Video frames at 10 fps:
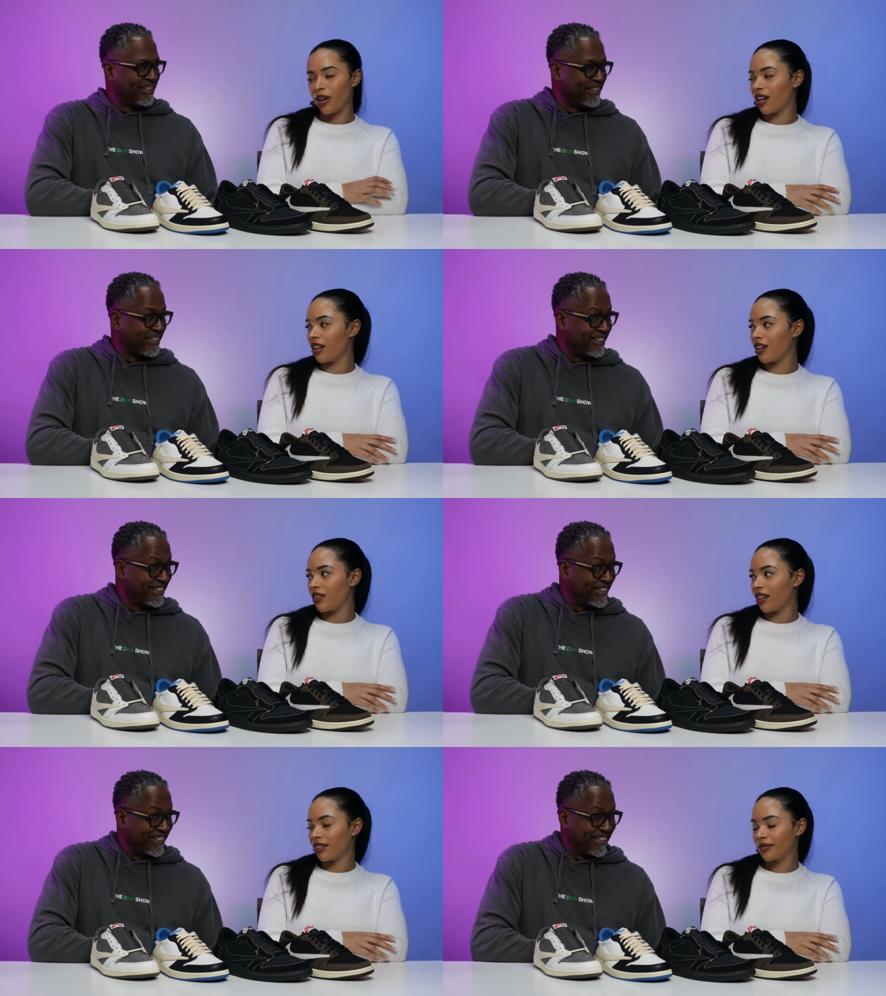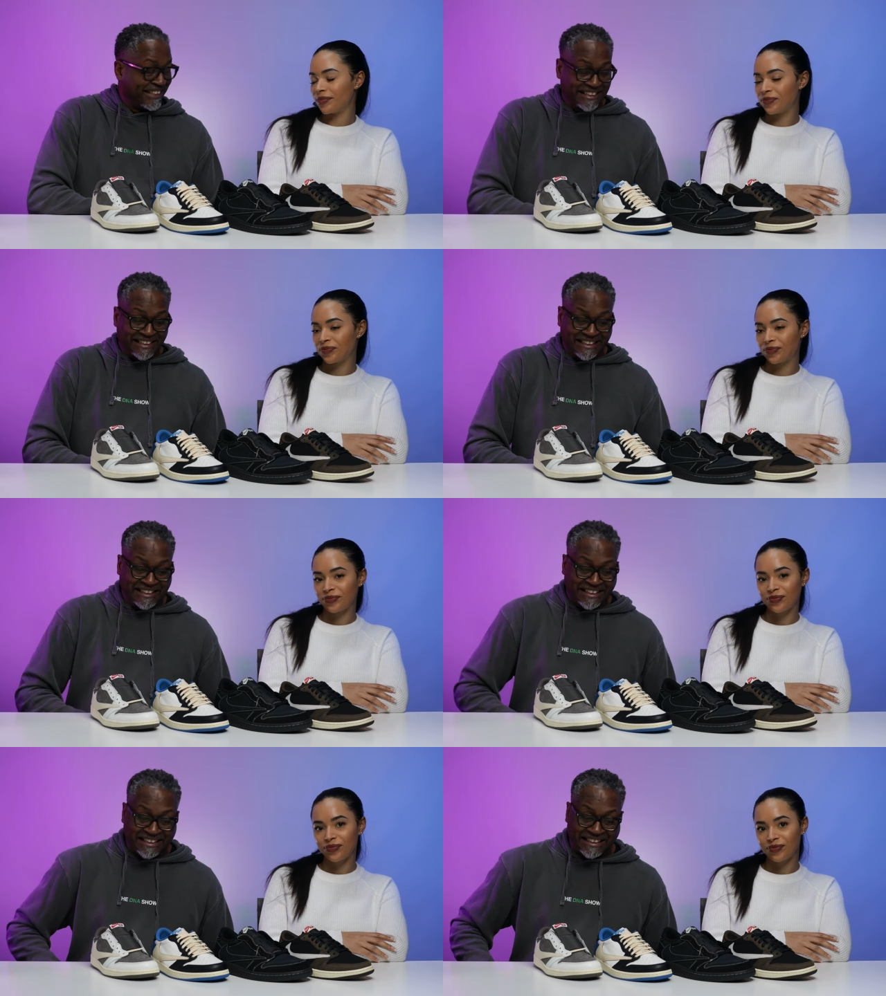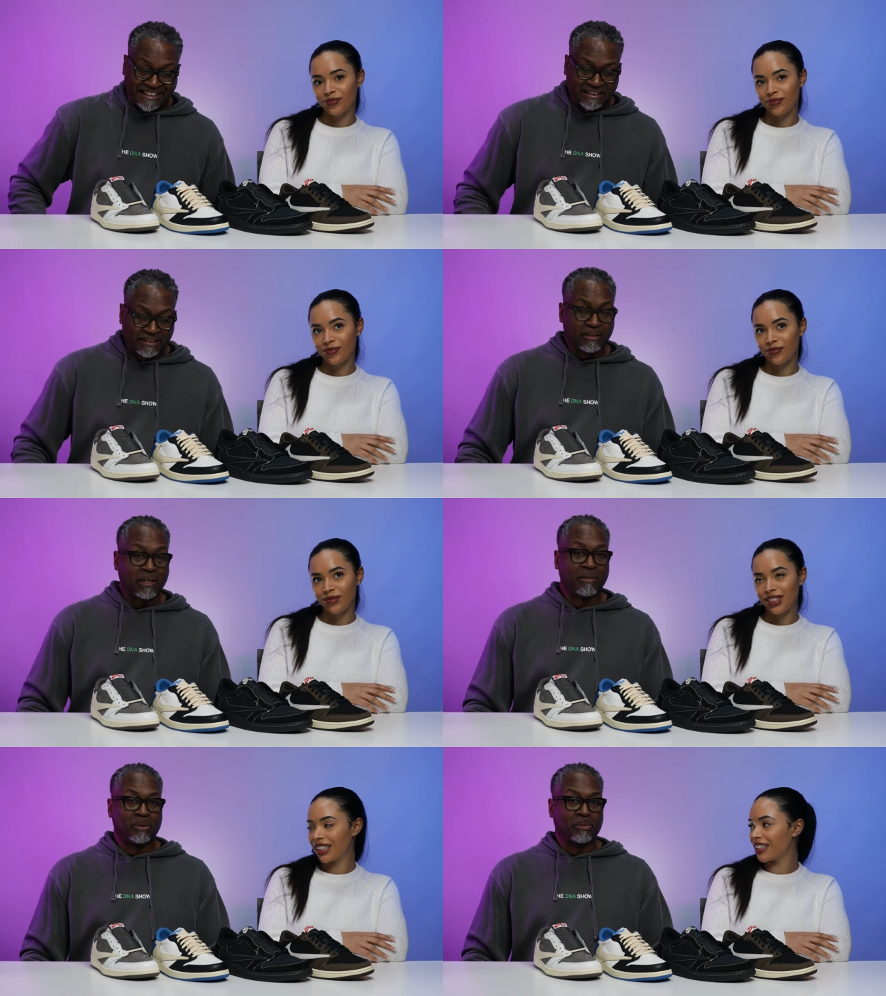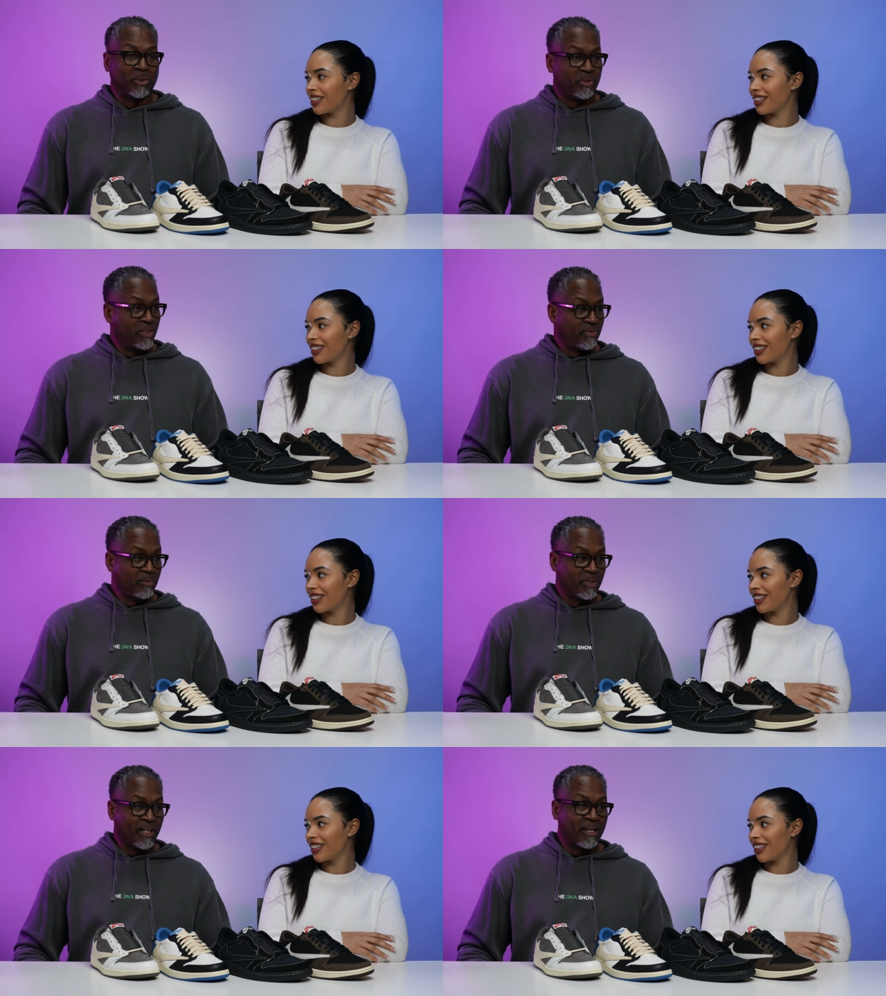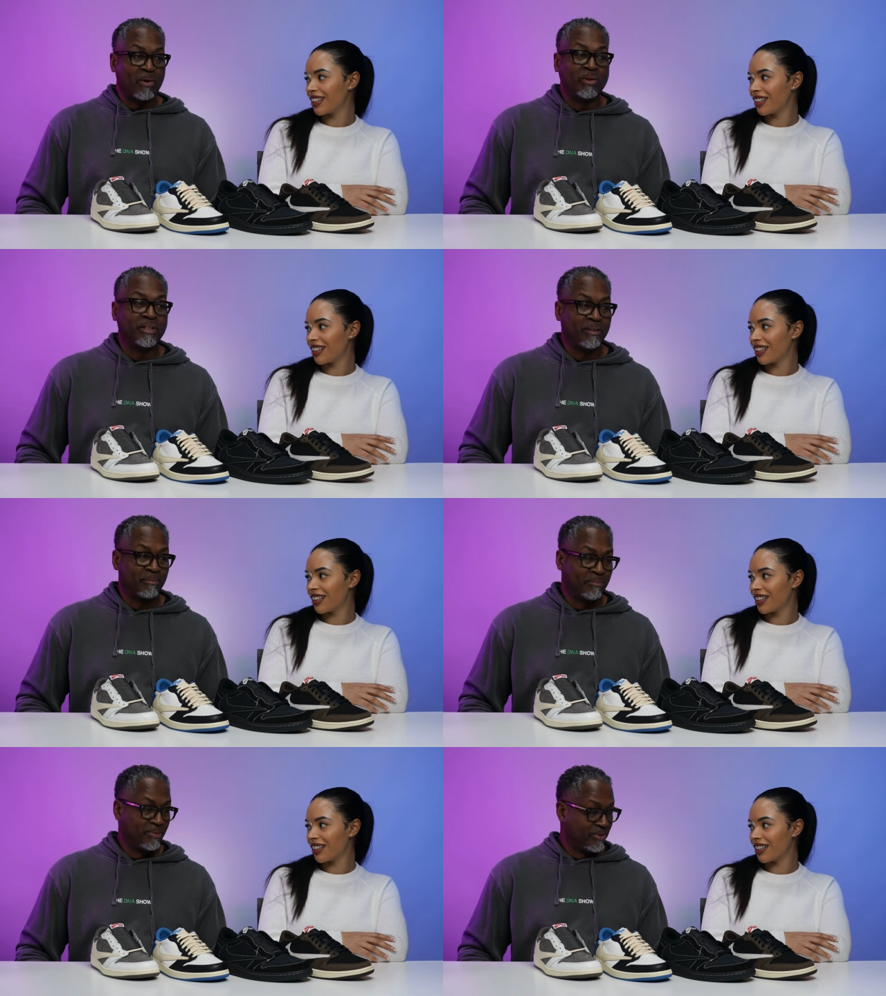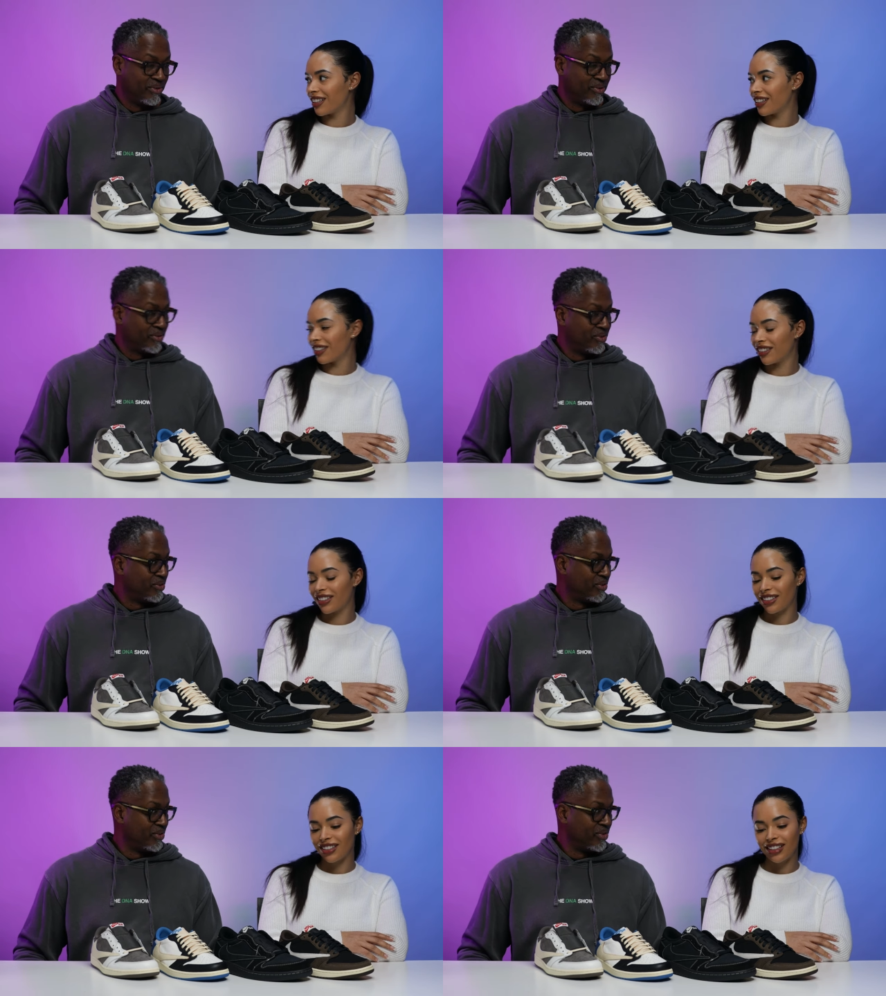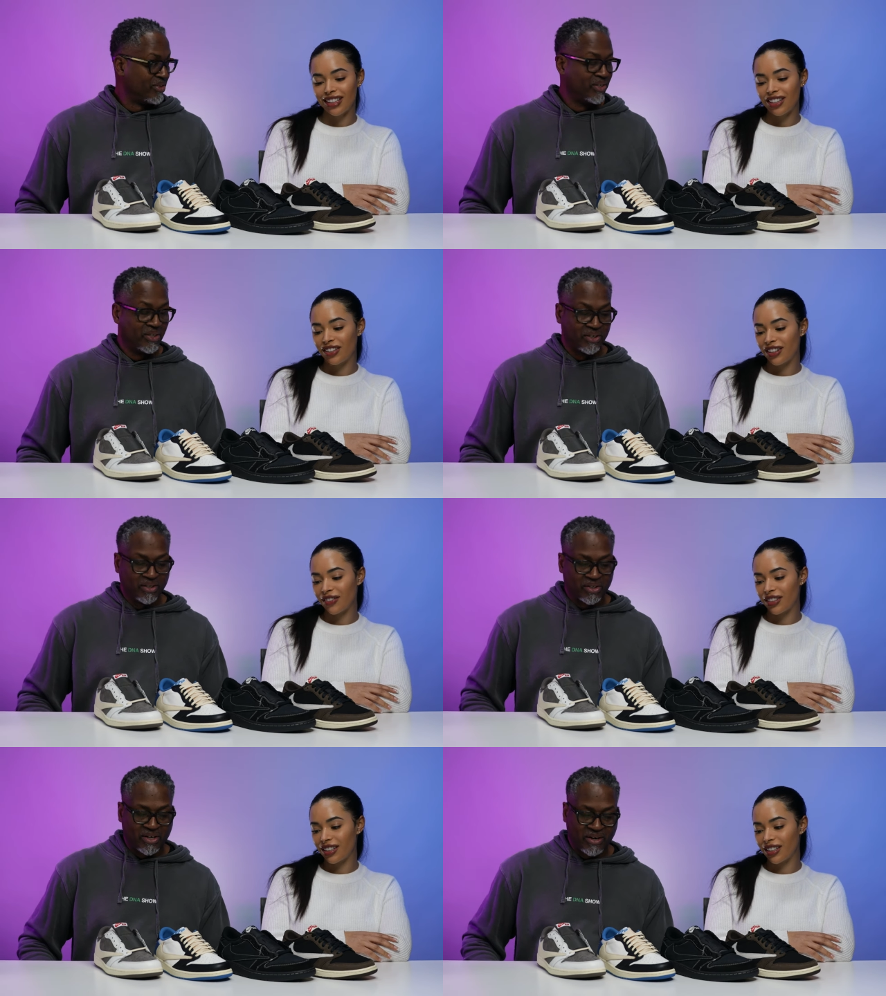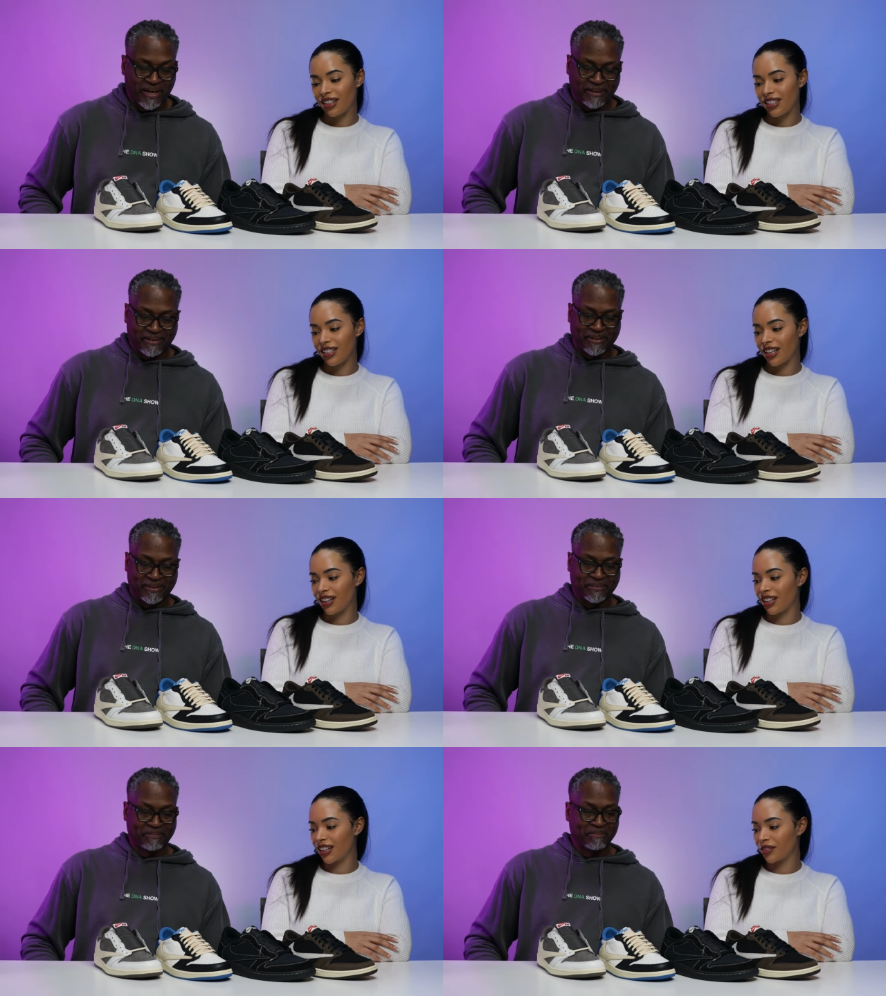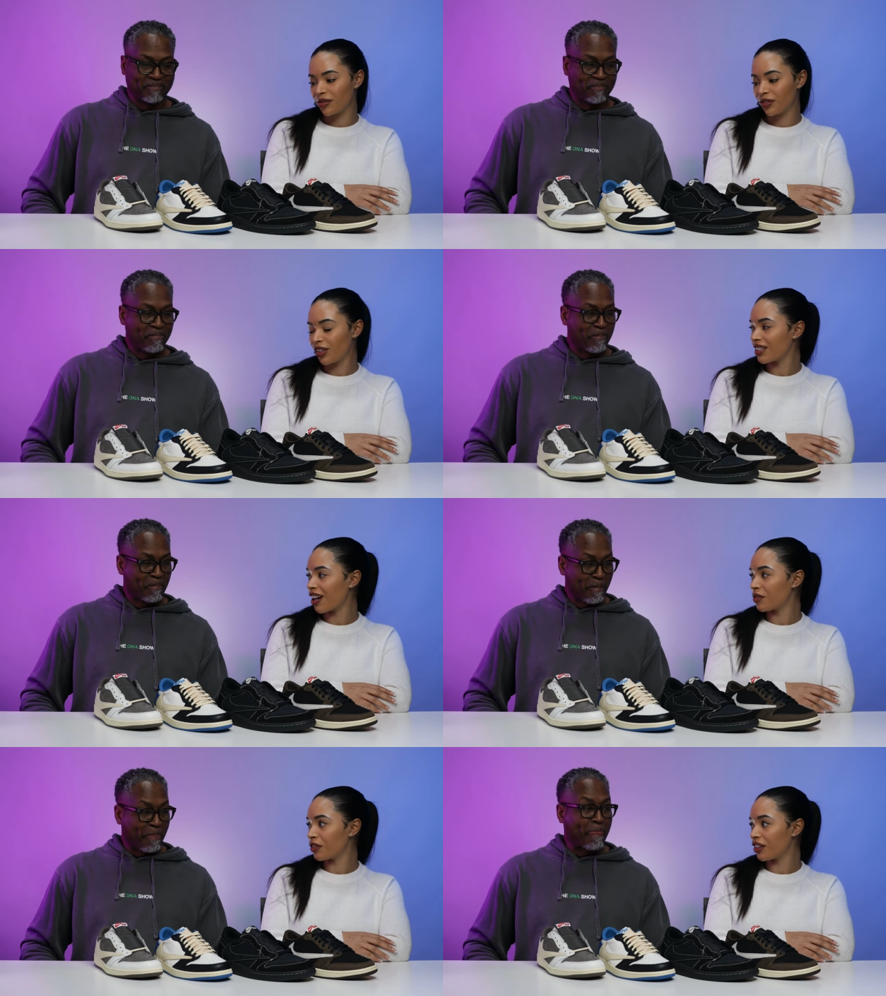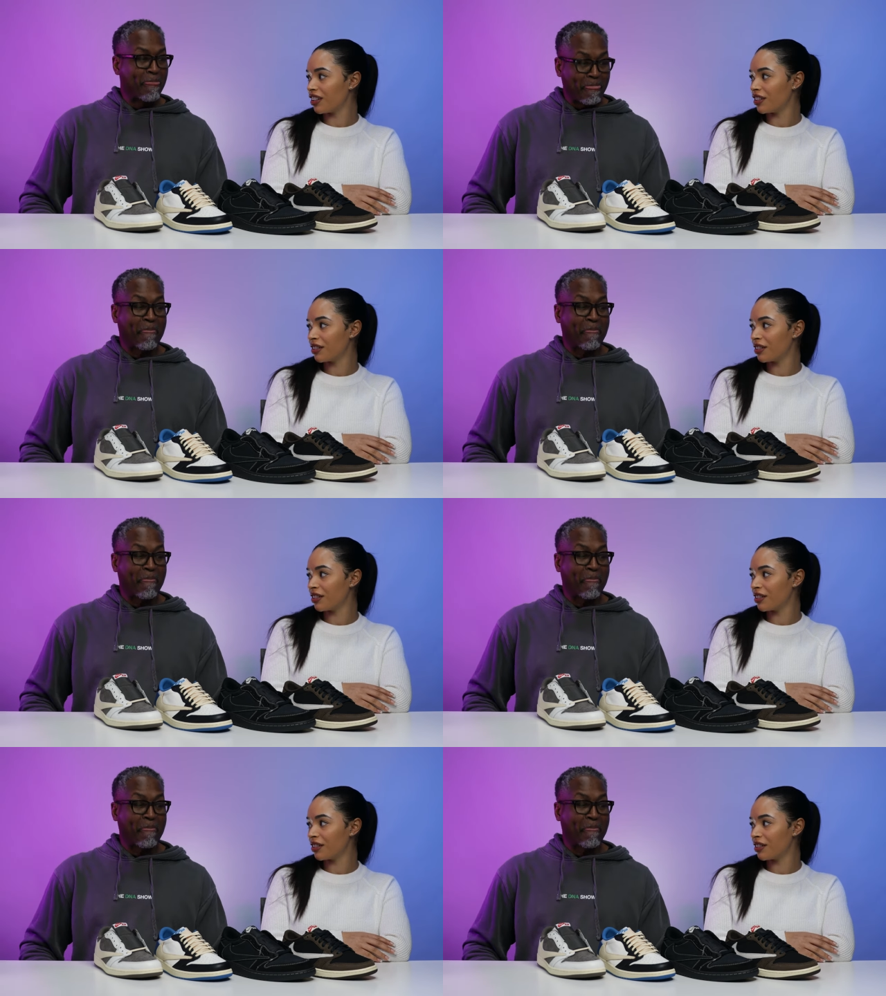Speaker 1: already knowing.
Speaker 2: They're comfortable though, even when they got holes in them.
Speaker 1: Good thing you have a, right. a son that looks out for you.